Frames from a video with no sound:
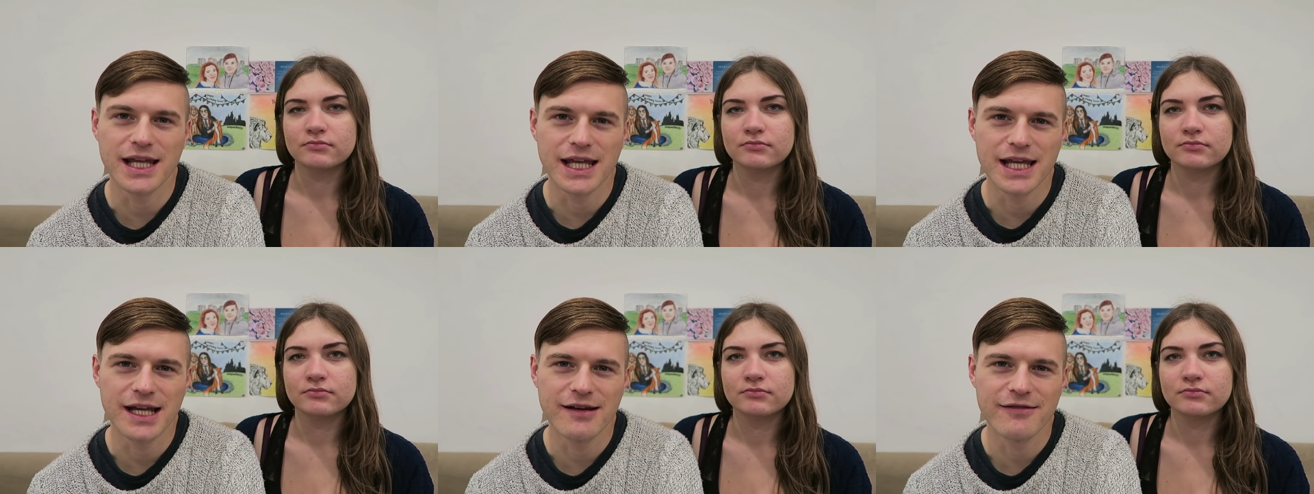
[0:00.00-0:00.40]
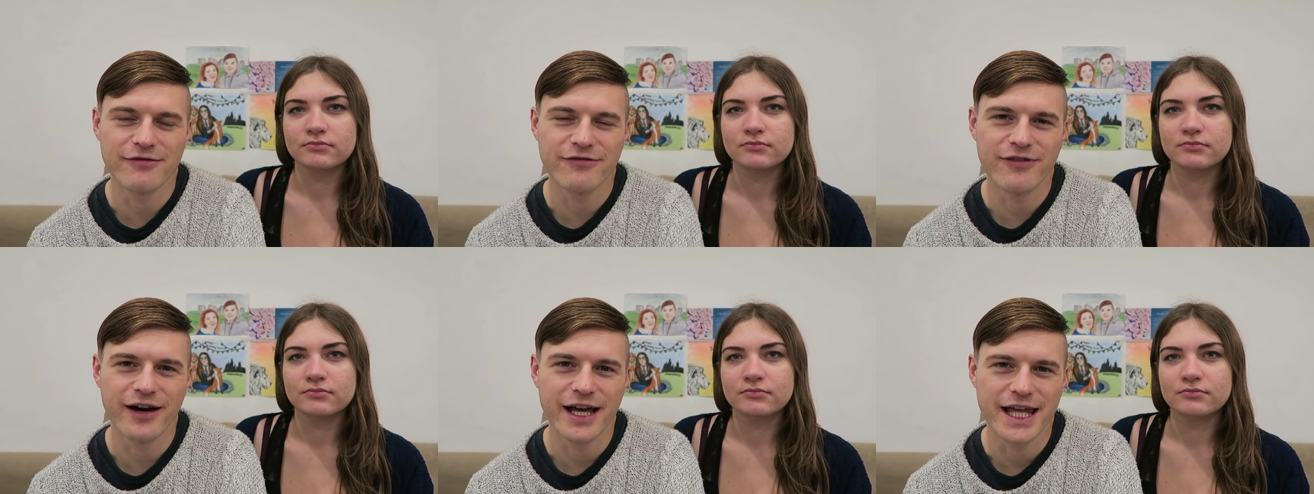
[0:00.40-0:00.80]
Speaker 1: In
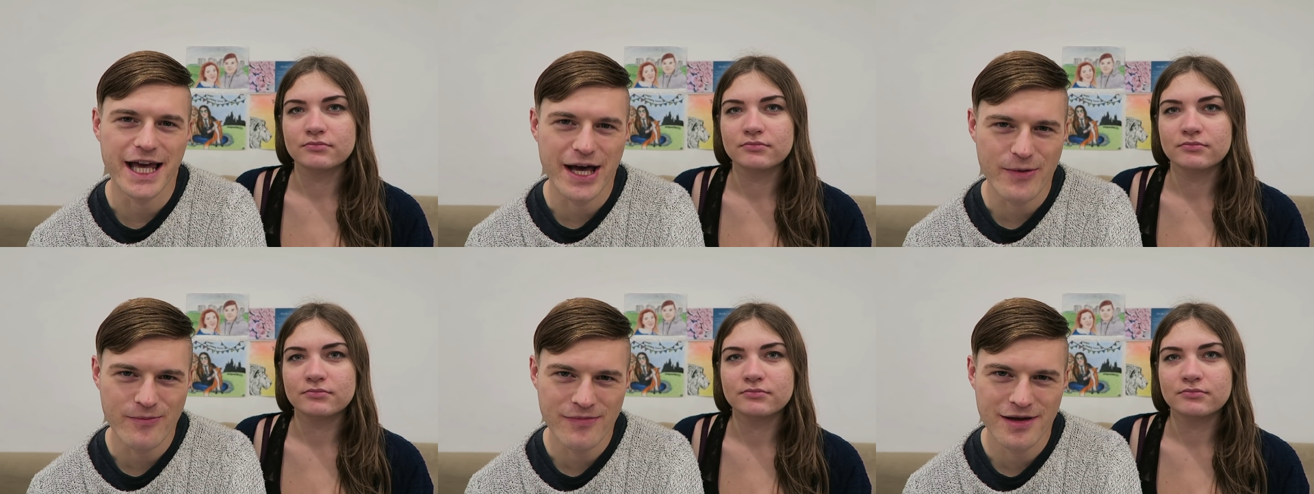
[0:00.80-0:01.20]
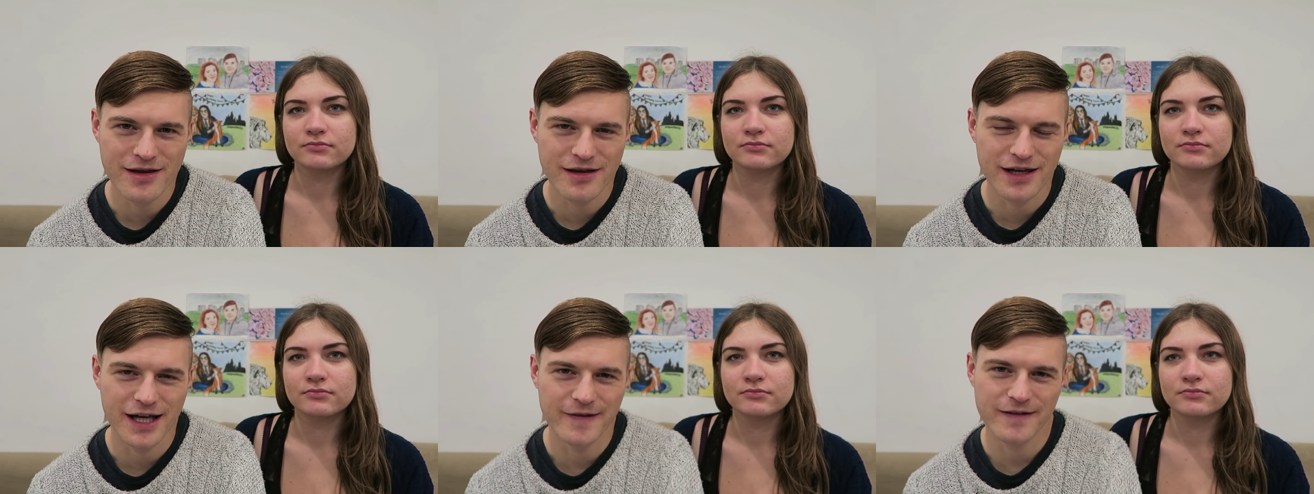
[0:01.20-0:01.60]
Fayem,
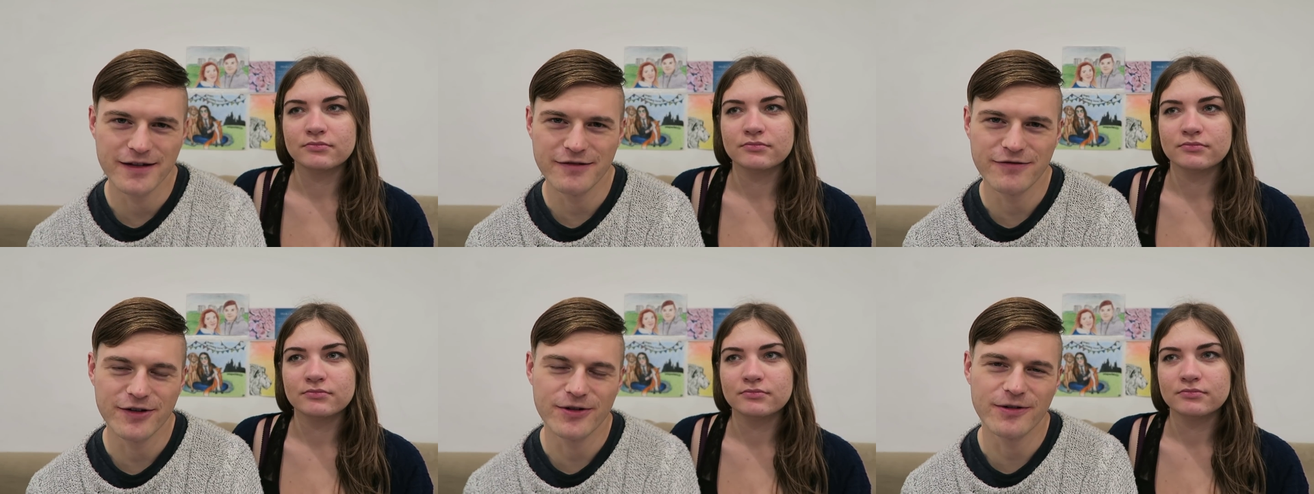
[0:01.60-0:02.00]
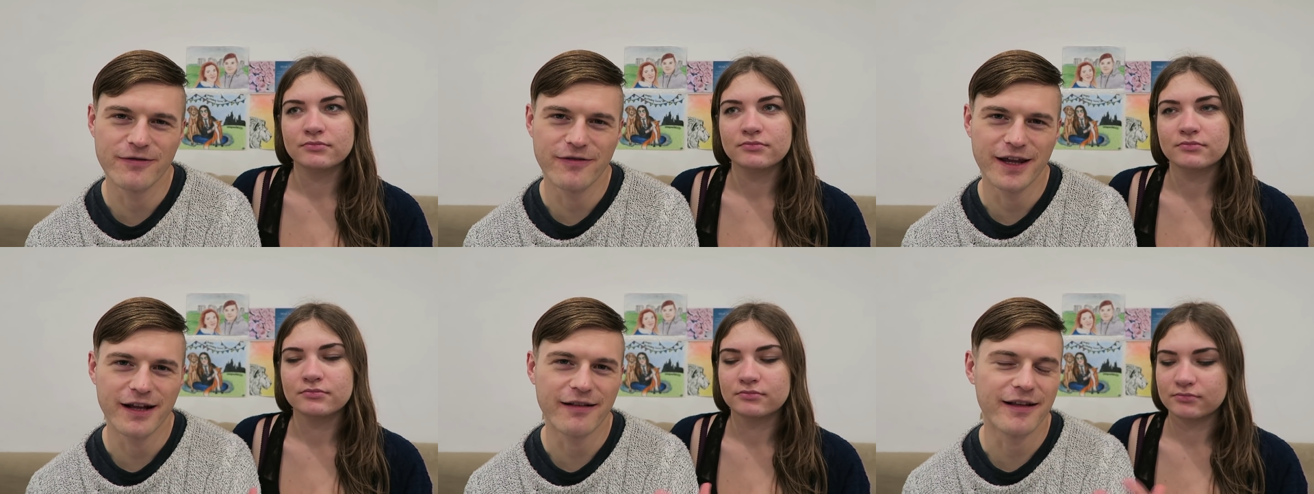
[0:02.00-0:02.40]
and the difficult
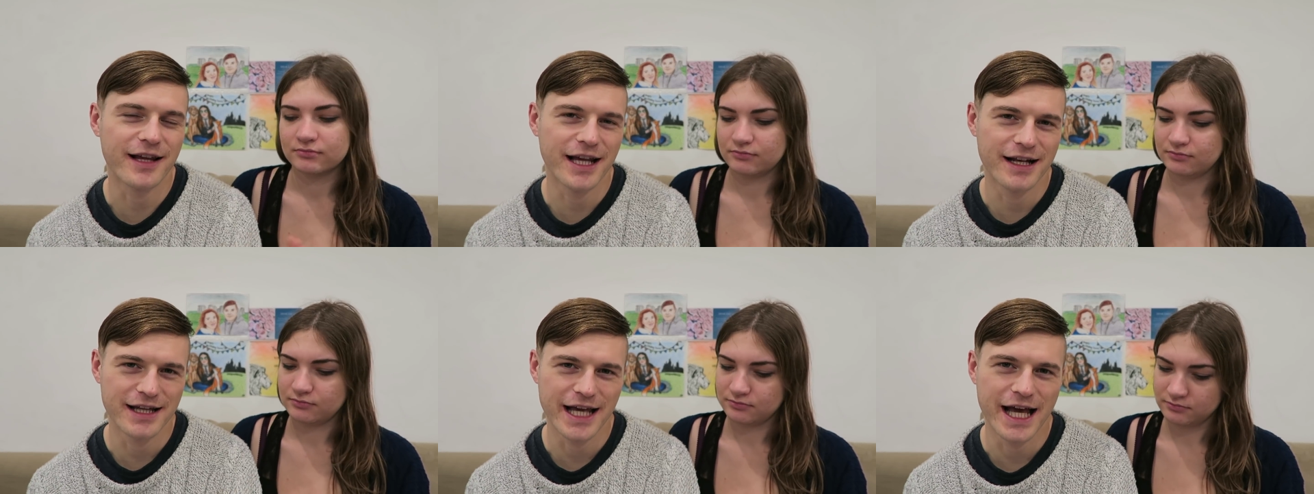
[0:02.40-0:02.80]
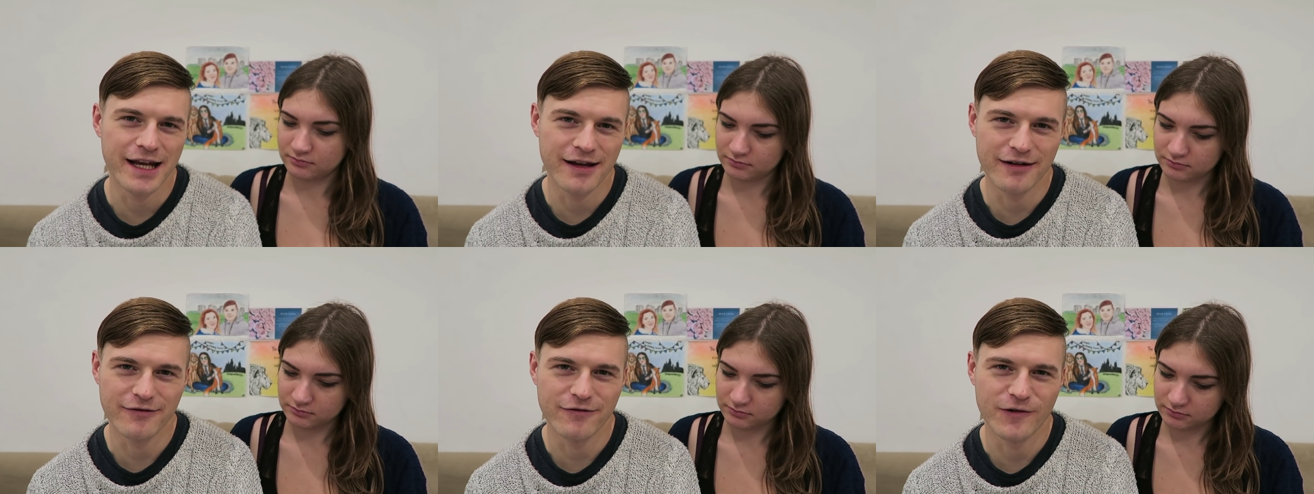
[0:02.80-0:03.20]
thing is again the
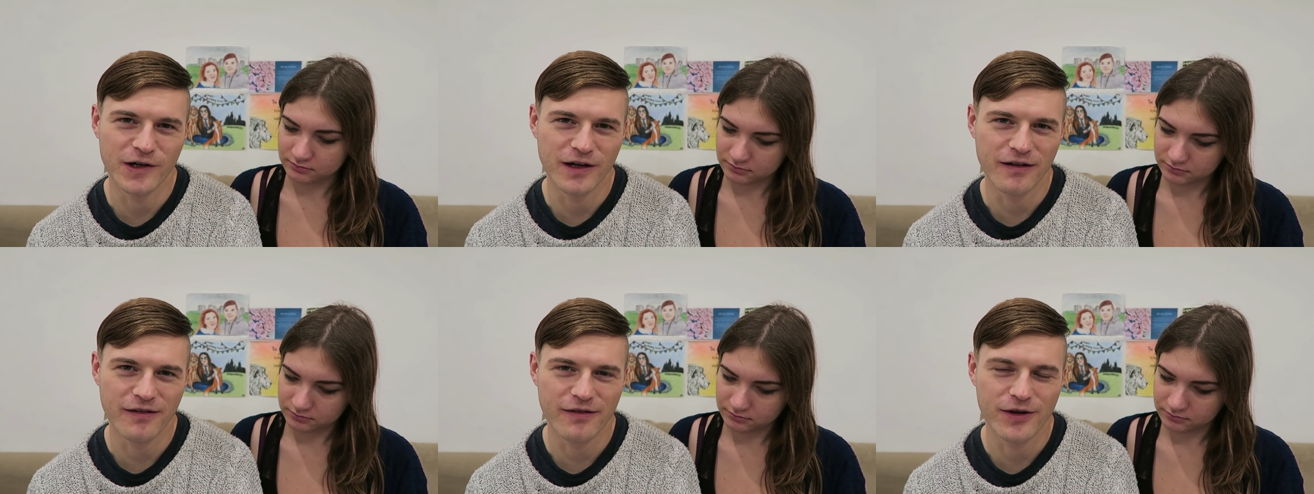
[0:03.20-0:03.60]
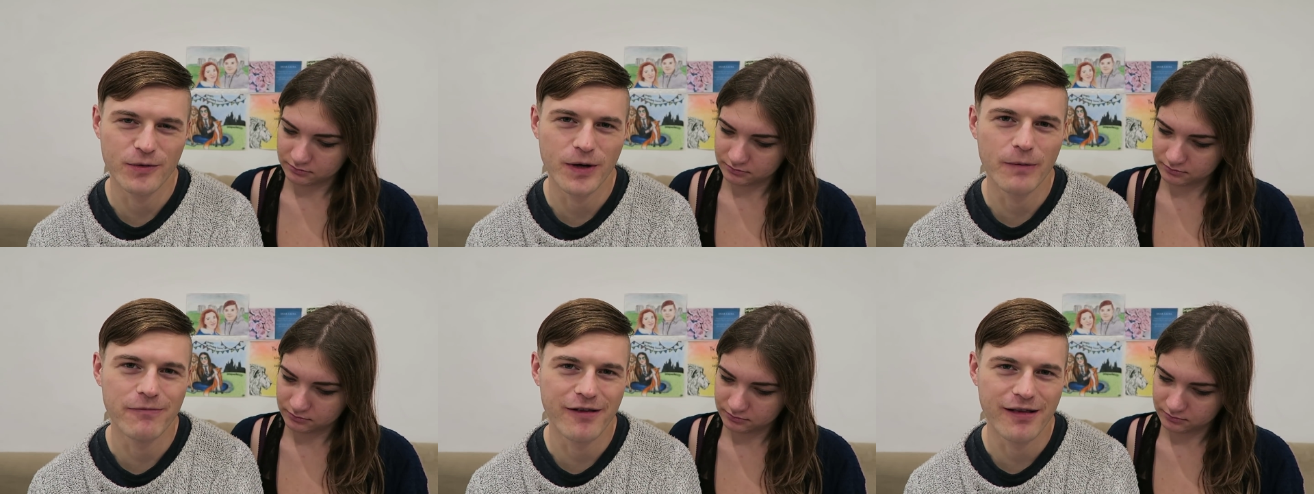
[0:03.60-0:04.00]
ending for us,
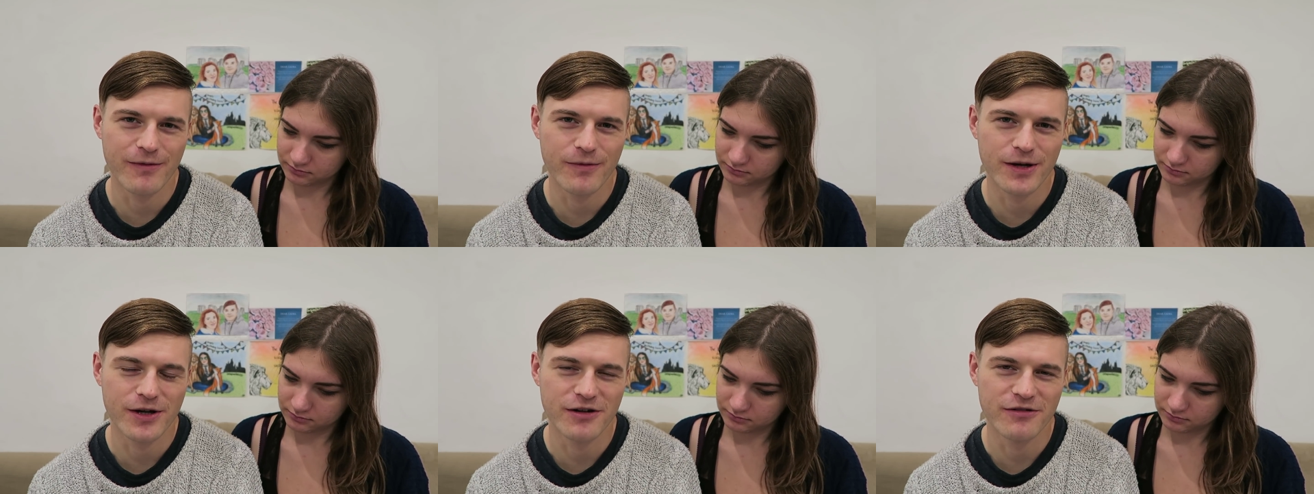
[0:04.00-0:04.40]
so obviously we